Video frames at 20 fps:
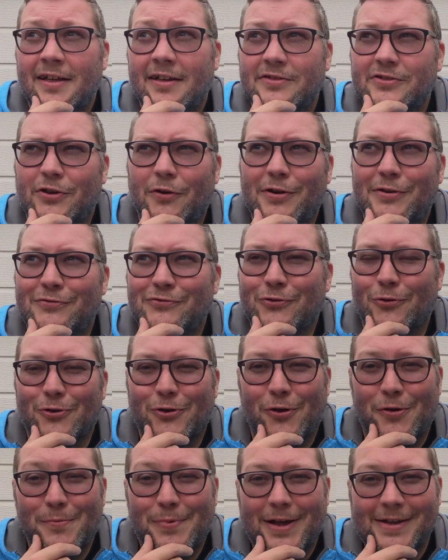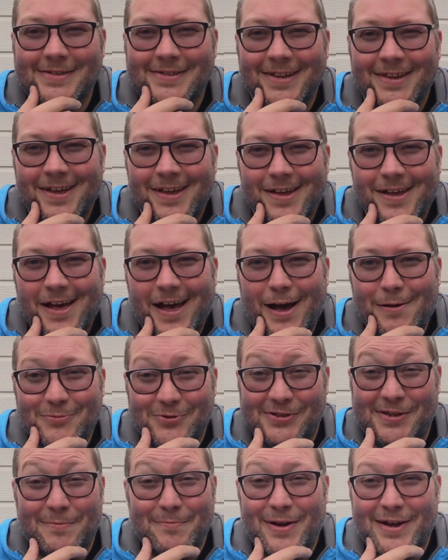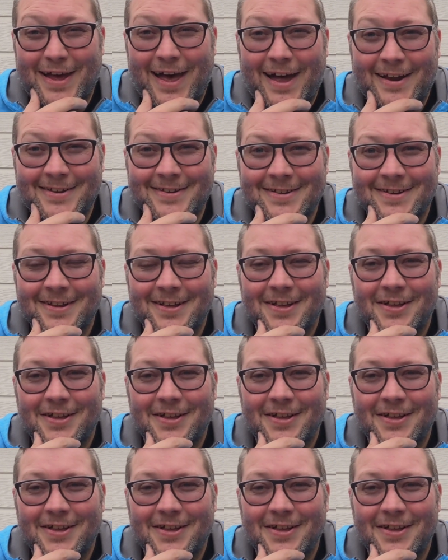Sorry, truck going past. I'm just in my garden.